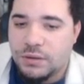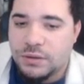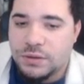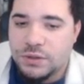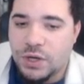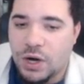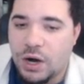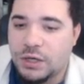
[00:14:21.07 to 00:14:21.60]

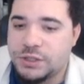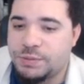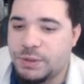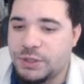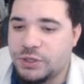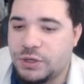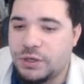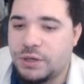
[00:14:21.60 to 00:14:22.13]
Starters per
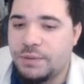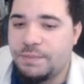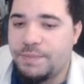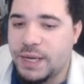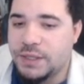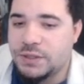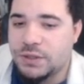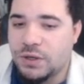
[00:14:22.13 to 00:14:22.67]
turn
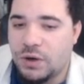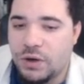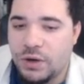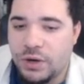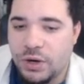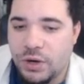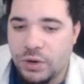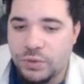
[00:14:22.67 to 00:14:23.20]
based
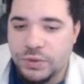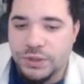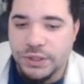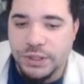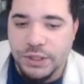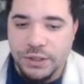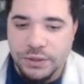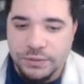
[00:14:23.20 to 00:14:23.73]
on
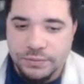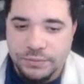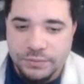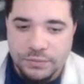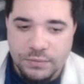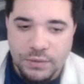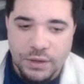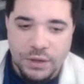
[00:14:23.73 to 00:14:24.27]
OC.
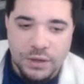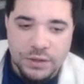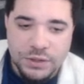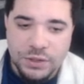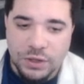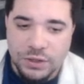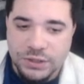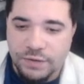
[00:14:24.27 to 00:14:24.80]

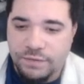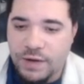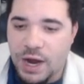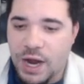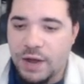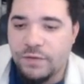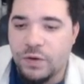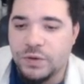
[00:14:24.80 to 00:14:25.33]
Starts at
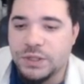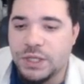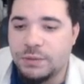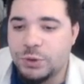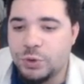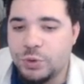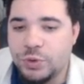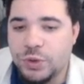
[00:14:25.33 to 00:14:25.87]
5, goes
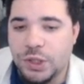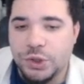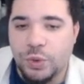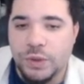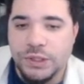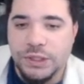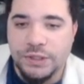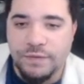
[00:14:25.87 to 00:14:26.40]
up to
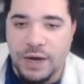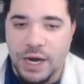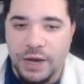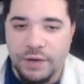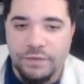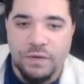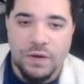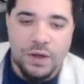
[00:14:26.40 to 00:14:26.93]

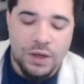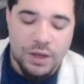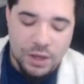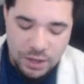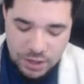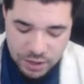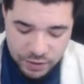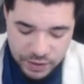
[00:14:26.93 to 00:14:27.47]
25.
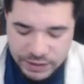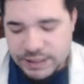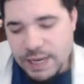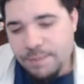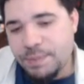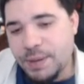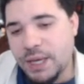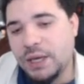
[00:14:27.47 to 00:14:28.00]
This
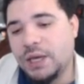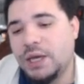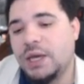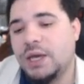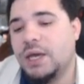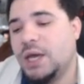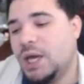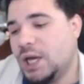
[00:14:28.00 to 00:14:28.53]
NP
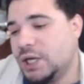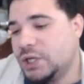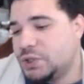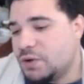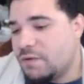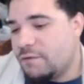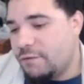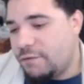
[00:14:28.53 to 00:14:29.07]
is
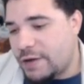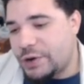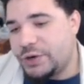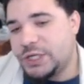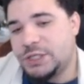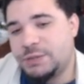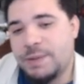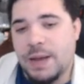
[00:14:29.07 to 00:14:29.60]
very
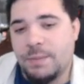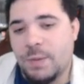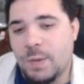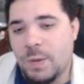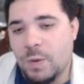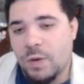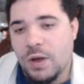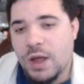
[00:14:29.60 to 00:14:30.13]

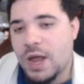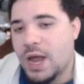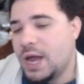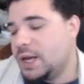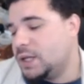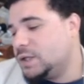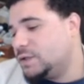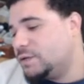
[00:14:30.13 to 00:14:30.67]
spammable, and
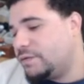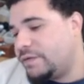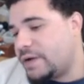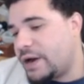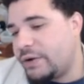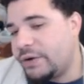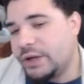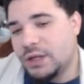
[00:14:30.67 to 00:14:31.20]
it is
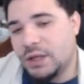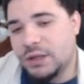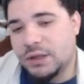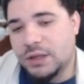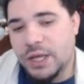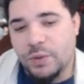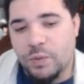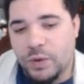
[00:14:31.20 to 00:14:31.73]
very,
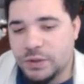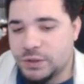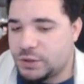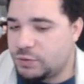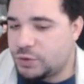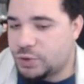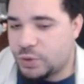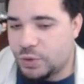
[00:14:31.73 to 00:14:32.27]
like, once
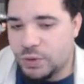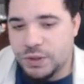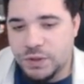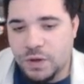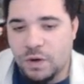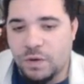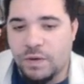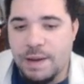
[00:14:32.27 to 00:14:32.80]
you truly
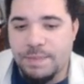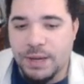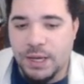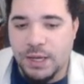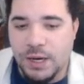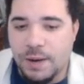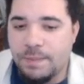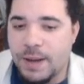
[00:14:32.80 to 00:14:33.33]
start ramping
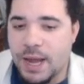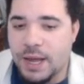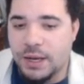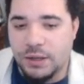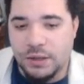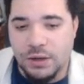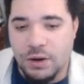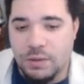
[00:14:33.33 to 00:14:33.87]
it up
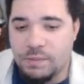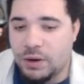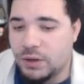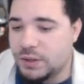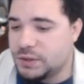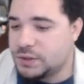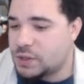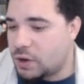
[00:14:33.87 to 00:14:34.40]
and
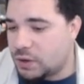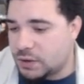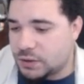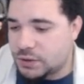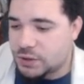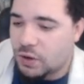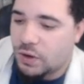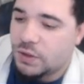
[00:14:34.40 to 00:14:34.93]
Merlin's
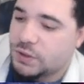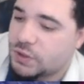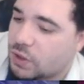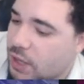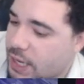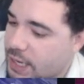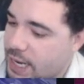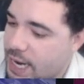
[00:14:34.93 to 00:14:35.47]
arts cards are,
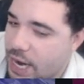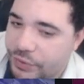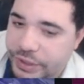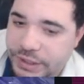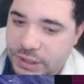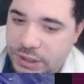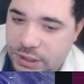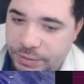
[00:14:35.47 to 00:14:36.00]
like,
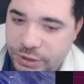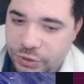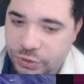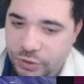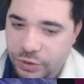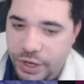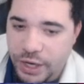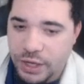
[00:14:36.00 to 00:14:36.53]
guaranteed to be
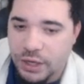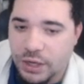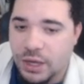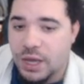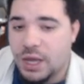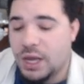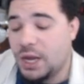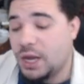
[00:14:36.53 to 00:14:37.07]
critting
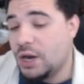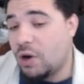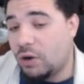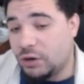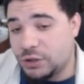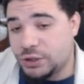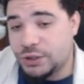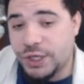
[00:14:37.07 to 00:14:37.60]
in
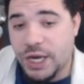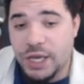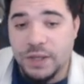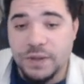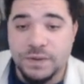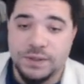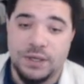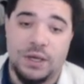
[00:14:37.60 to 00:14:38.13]
arts
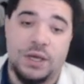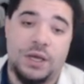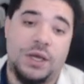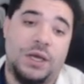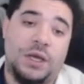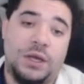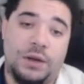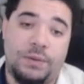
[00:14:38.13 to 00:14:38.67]
chains,
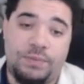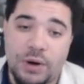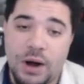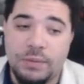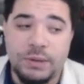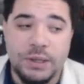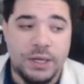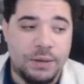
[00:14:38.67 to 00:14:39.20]
you're
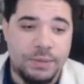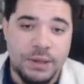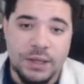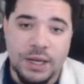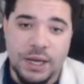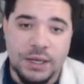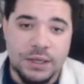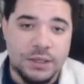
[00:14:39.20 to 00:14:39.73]
probably going to be,
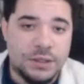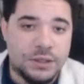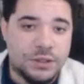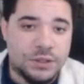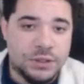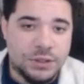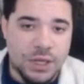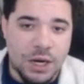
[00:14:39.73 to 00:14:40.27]
like,
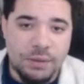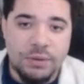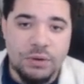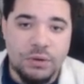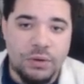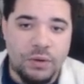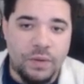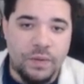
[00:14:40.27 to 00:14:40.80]

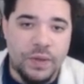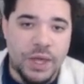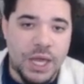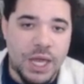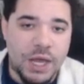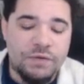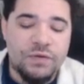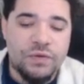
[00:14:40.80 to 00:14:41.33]
double,
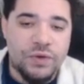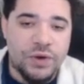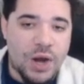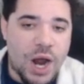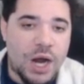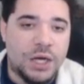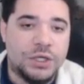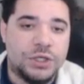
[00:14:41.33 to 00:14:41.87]
if
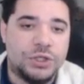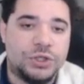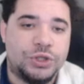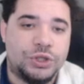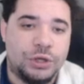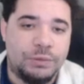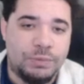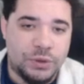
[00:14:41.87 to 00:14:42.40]
not
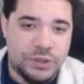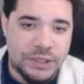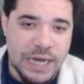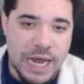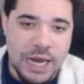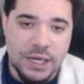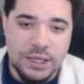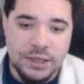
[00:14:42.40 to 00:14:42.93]
triple
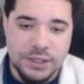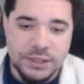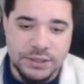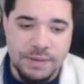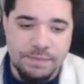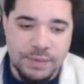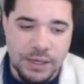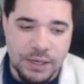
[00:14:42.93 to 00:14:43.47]
stacking this
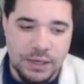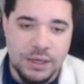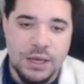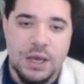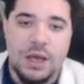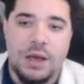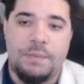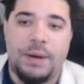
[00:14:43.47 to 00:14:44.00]
NP.
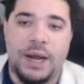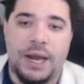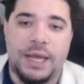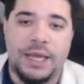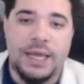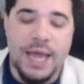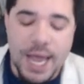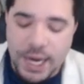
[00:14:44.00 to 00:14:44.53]
But
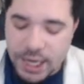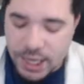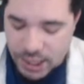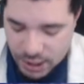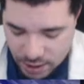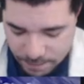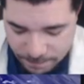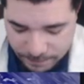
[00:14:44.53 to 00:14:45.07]
again,
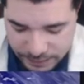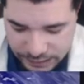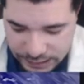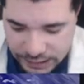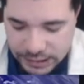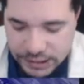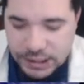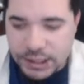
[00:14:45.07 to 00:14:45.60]
it
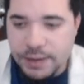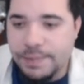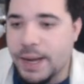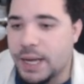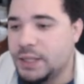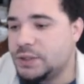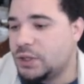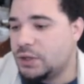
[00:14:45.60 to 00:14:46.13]
completely
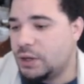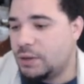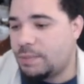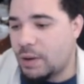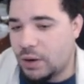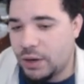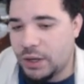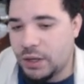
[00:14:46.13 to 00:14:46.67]
depends on your
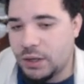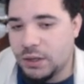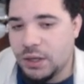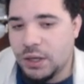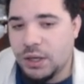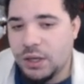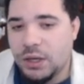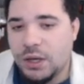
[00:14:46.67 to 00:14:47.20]
party,
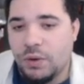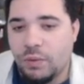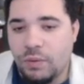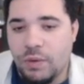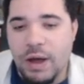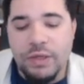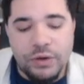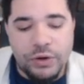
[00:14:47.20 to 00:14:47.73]

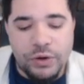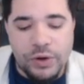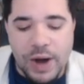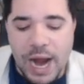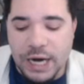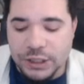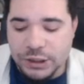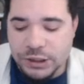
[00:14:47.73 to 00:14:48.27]
whether you're
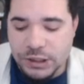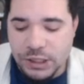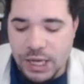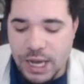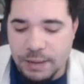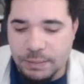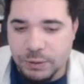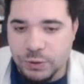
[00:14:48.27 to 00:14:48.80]
actually
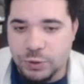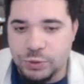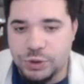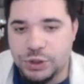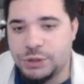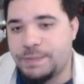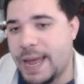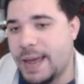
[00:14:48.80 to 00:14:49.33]
able to
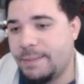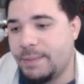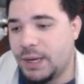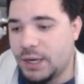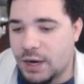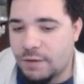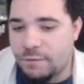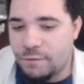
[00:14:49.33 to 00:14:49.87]
spam
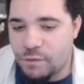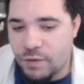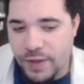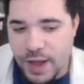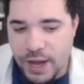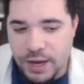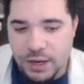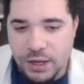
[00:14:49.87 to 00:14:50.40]
enough for
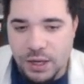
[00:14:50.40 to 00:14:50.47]
that.